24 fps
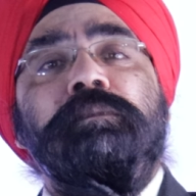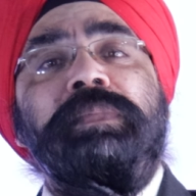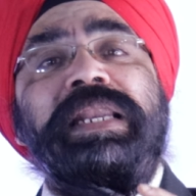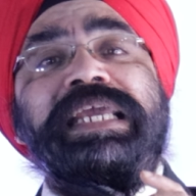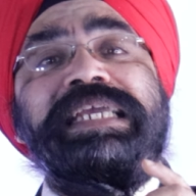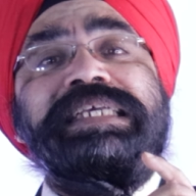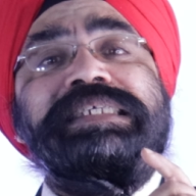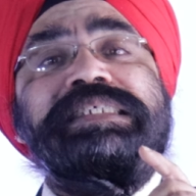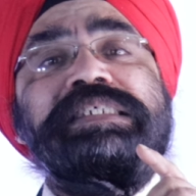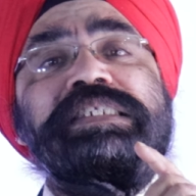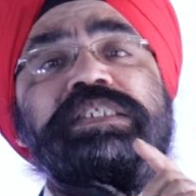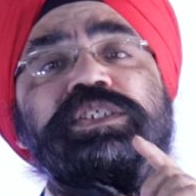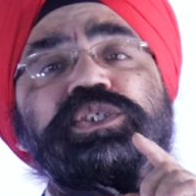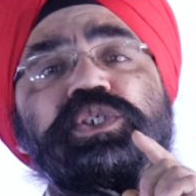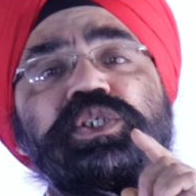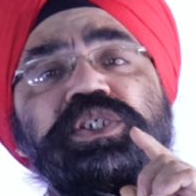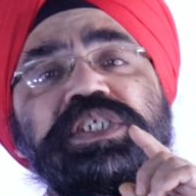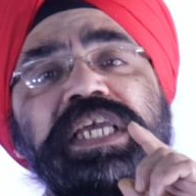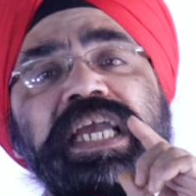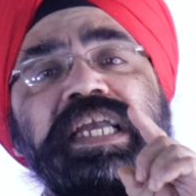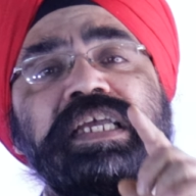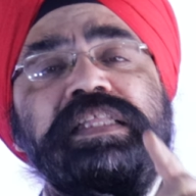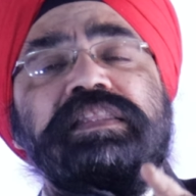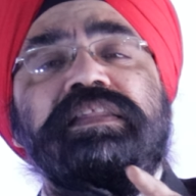please
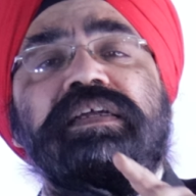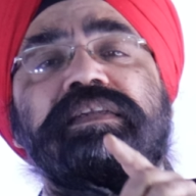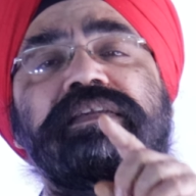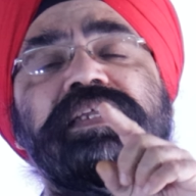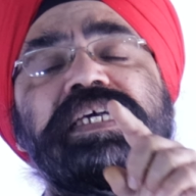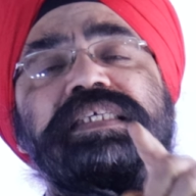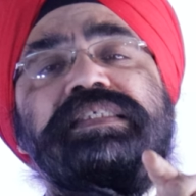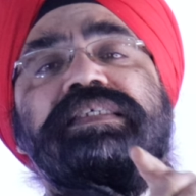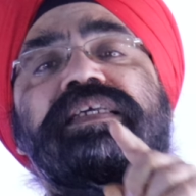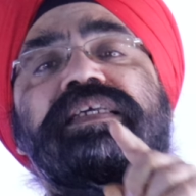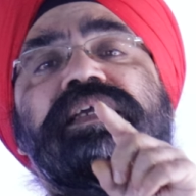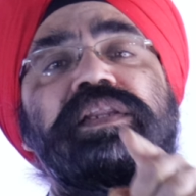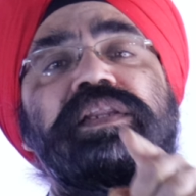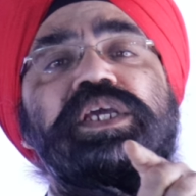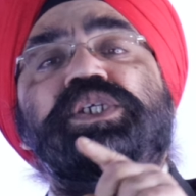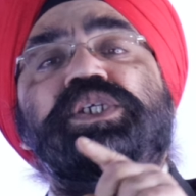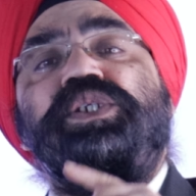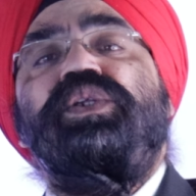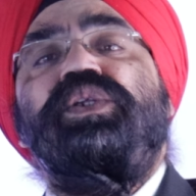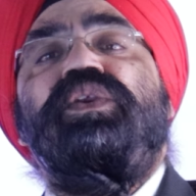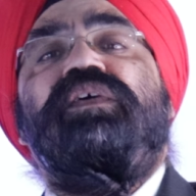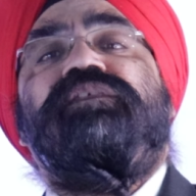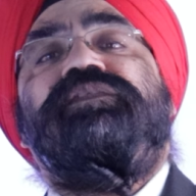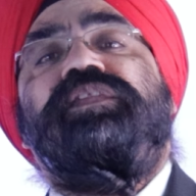check the
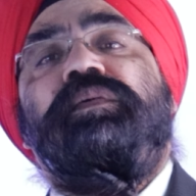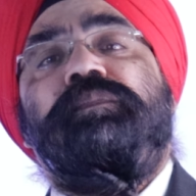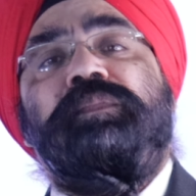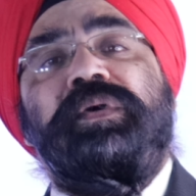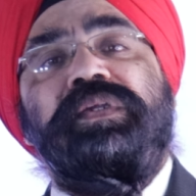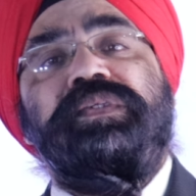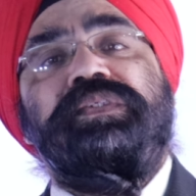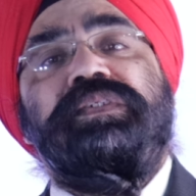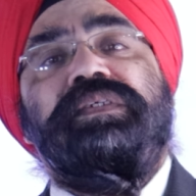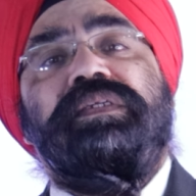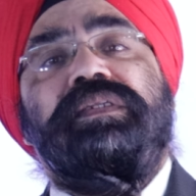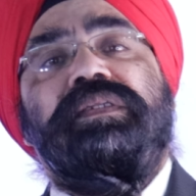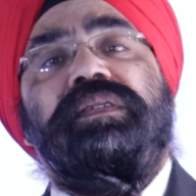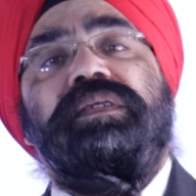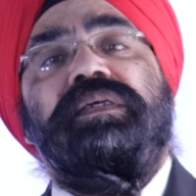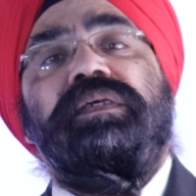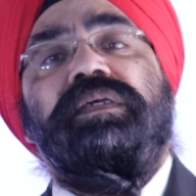designation of the person.